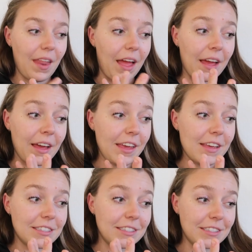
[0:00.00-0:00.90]

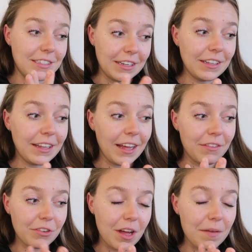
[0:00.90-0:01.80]
I still
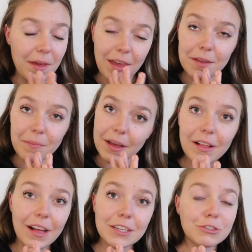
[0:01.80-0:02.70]
have not made my
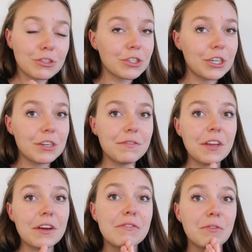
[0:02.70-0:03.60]
class registration
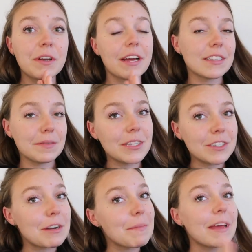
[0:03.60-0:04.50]
video for next
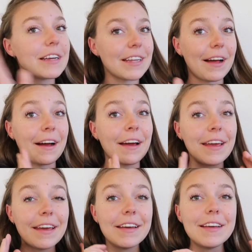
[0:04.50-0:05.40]
semester because
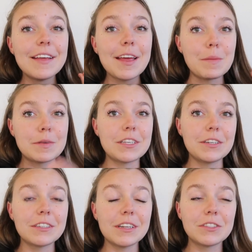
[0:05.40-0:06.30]
I am
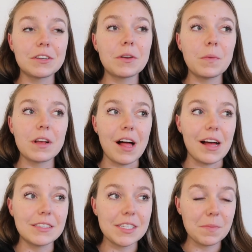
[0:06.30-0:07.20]
still not certain what
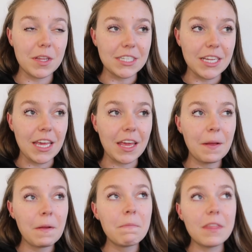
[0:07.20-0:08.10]
classes I'm going to take.
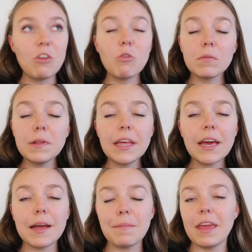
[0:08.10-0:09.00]
normally
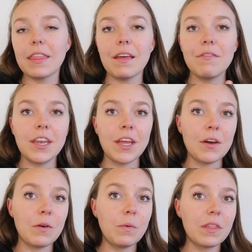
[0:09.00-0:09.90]
I make that
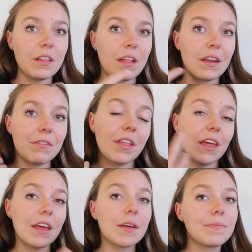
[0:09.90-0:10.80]
video with a lot of
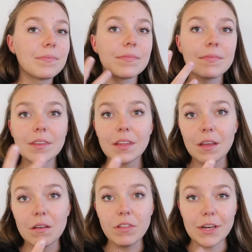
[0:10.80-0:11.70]
like
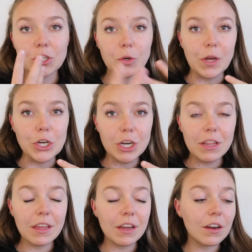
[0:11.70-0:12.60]
fluctuation
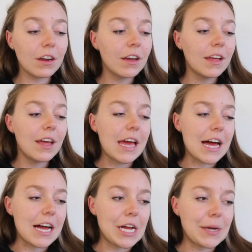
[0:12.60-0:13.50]
in the air.
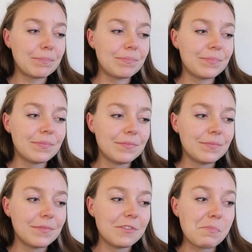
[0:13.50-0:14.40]
Um,
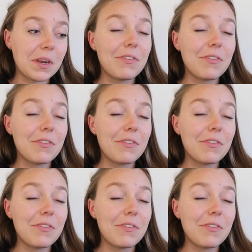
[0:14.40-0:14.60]
but I